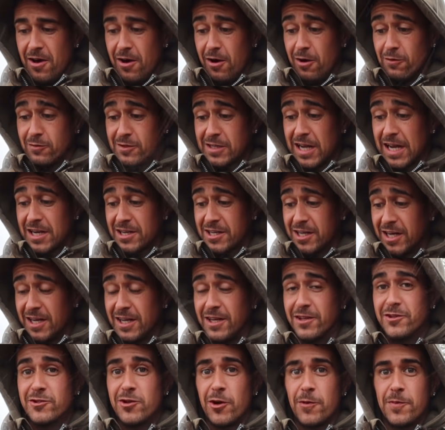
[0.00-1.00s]
I was
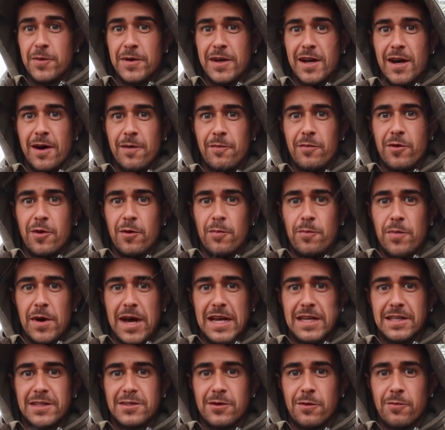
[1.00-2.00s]
actually topping up the
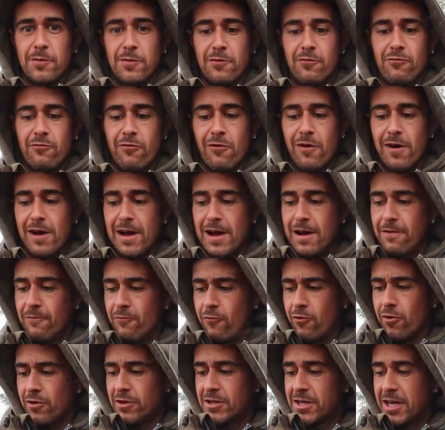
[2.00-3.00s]
baits on my right hand
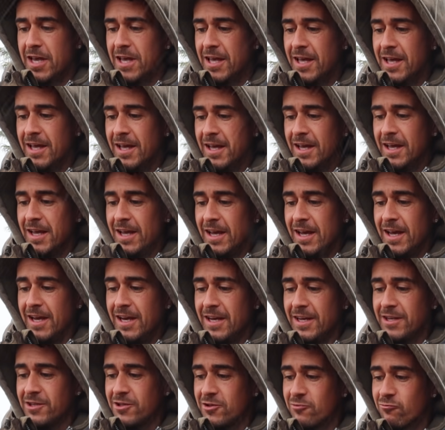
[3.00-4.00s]
rod
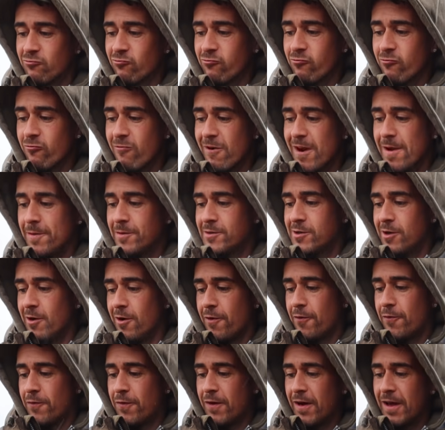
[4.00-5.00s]
and it's ripped
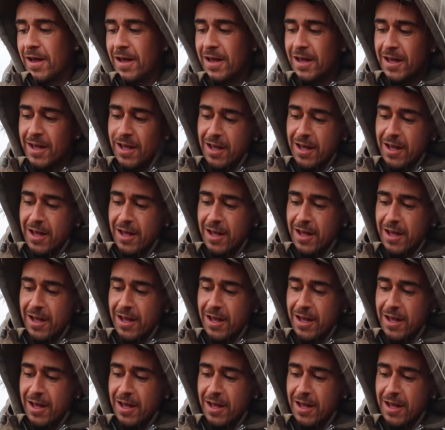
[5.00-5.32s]
off.